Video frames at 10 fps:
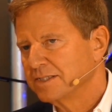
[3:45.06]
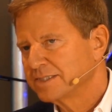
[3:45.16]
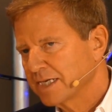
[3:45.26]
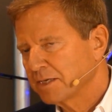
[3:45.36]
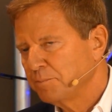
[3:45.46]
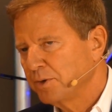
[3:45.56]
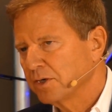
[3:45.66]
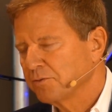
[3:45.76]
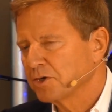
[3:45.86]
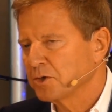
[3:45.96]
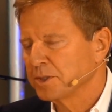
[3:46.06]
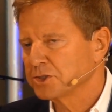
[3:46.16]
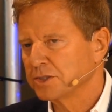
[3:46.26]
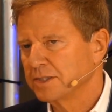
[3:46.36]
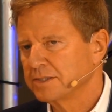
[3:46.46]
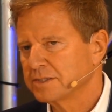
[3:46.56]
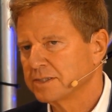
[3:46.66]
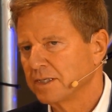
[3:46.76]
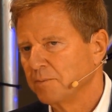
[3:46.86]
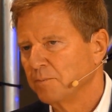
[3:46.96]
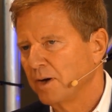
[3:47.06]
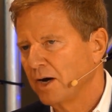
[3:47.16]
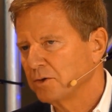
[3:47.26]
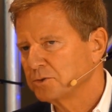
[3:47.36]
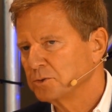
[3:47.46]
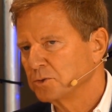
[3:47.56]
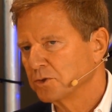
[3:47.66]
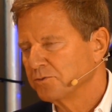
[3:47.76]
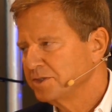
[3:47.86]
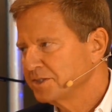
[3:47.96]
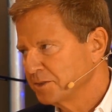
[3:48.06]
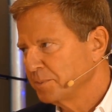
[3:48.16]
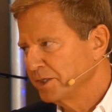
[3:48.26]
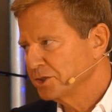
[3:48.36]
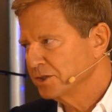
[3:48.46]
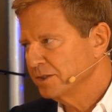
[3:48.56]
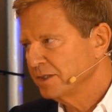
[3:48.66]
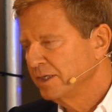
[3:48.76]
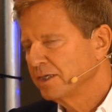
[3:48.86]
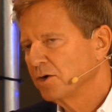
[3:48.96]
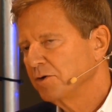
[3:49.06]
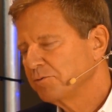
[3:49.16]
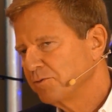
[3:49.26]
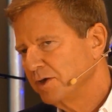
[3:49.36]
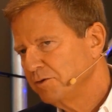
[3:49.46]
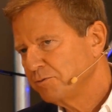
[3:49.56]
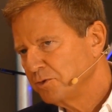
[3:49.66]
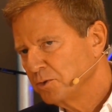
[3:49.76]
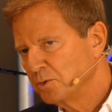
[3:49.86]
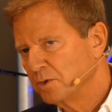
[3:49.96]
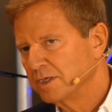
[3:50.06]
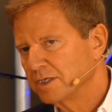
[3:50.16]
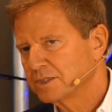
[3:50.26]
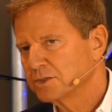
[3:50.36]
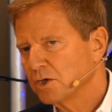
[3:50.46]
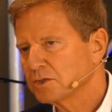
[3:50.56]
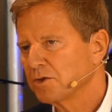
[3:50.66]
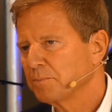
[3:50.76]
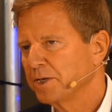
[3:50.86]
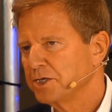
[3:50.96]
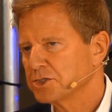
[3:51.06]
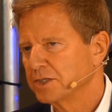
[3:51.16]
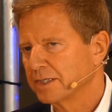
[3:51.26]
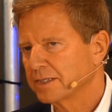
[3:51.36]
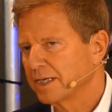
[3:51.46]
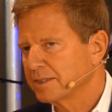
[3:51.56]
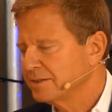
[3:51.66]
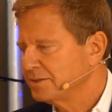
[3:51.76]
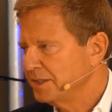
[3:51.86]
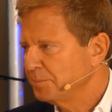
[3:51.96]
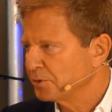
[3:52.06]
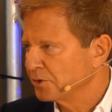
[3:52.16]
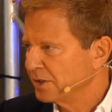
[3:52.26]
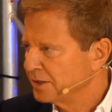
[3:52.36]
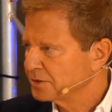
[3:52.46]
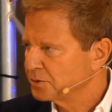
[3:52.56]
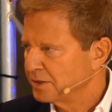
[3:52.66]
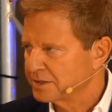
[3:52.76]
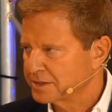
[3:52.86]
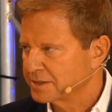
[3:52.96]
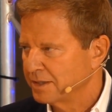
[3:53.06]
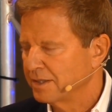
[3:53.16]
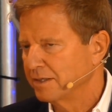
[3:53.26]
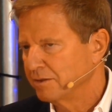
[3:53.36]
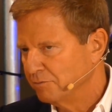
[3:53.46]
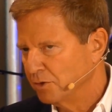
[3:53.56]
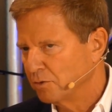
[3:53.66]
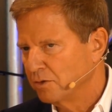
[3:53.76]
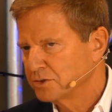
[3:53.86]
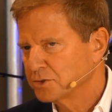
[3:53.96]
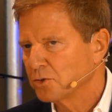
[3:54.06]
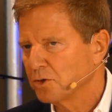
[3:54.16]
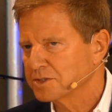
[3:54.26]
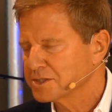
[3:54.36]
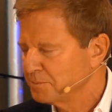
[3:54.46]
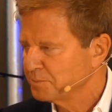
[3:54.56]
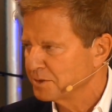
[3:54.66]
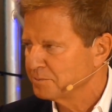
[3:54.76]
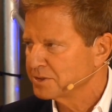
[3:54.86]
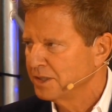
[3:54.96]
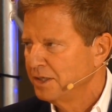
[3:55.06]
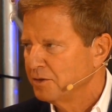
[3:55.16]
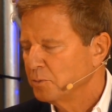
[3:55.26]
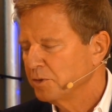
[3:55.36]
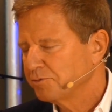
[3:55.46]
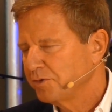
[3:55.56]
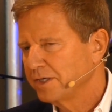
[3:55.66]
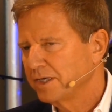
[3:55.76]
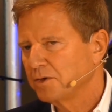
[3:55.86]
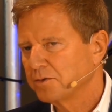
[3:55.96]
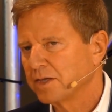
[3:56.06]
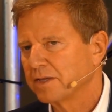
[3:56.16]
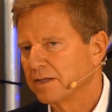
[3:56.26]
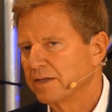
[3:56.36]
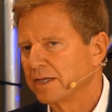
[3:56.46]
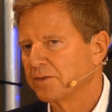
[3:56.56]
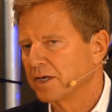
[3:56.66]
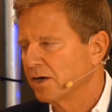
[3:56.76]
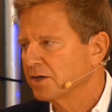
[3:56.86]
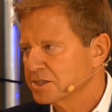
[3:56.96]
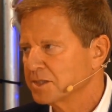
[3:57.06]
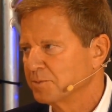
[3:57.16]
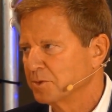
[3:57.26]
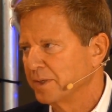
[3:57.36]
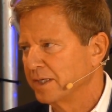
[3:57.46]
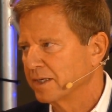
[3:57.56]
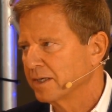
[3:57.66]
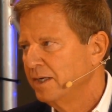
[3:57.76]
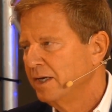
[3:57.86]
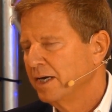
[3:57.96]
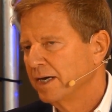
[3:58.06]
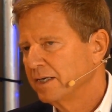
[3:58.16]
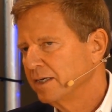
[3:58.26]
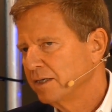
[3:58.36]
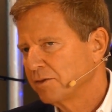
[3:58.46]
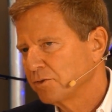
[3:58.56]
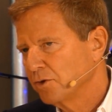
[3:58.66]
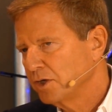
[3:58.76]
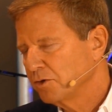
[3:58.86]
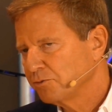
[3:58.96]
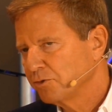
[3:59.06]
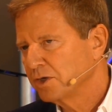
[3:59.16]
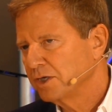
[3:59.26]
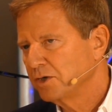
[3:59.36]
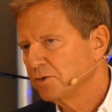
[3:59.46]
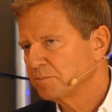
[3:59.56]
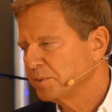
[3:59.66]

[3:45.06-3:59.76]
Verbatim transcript: second part of your question is um, how to convince the patient. Now, if if you talk to the patient and get deeper into his uh, no so-called symptoms, you will find out that that they are symptomatic. And in a 30 or 40 year old